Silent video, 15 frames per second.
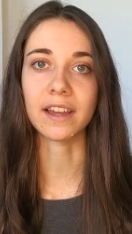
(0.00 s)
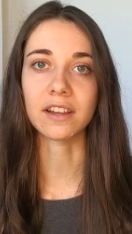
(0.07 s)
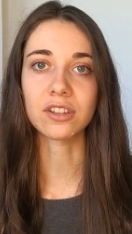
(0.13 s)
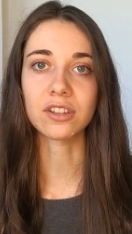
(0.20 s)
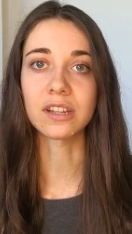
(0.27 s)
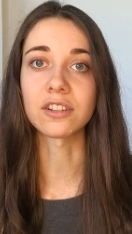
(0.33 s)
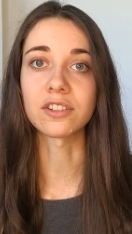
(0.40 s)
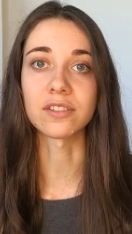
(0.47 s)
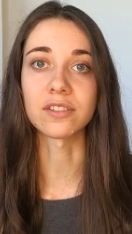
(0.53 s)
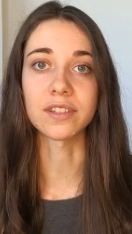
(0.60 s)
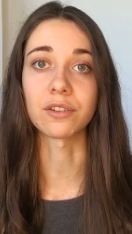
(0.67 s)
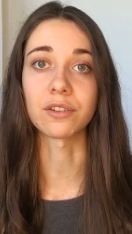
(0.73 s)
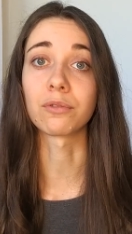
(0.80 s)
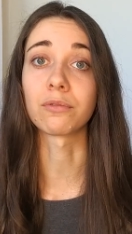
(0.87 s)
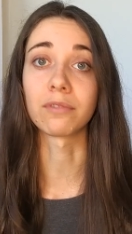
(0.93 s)
actually
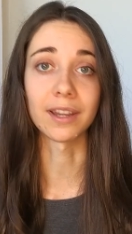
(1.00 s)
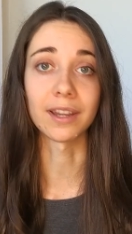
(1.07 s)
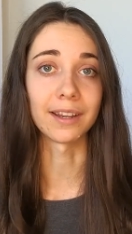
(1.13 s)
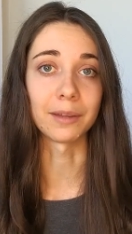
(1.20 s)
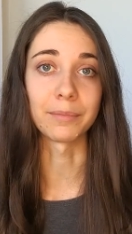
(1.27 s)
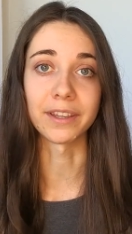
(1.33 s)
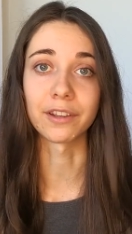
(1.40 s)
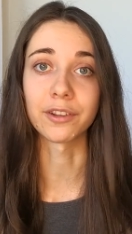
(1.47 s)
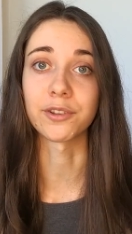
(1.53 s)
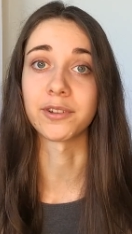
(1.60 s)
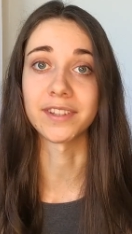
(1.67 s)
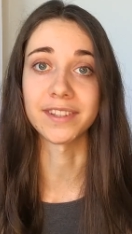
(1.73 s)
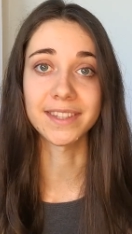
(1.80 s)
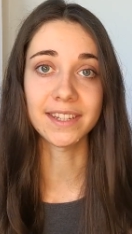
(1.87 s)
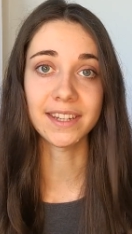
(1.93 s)
just a really big
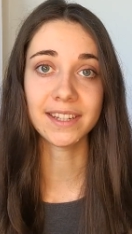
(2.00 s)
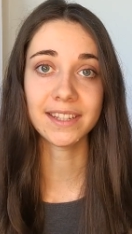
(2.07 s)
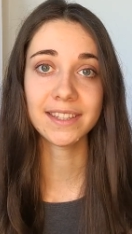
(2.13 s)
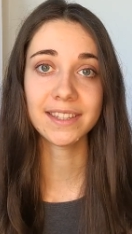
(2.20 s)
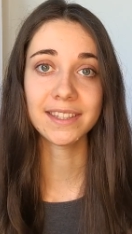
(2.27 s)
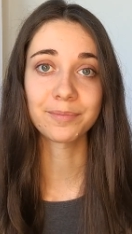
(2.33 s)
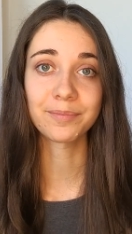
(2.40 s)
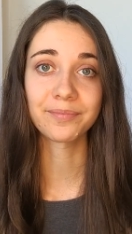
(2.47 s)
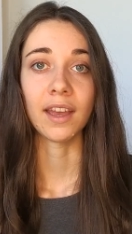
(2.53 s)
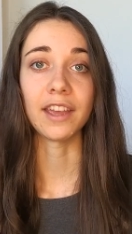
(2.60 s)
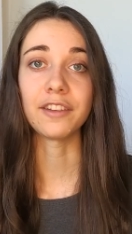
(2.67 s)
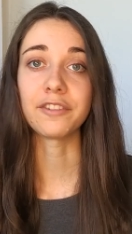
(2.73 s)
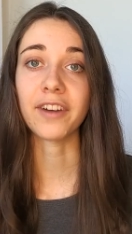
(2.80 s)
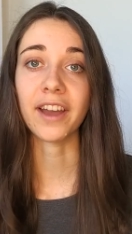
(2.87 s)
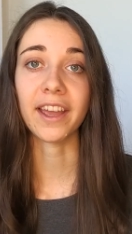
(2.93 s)
coincidence. If I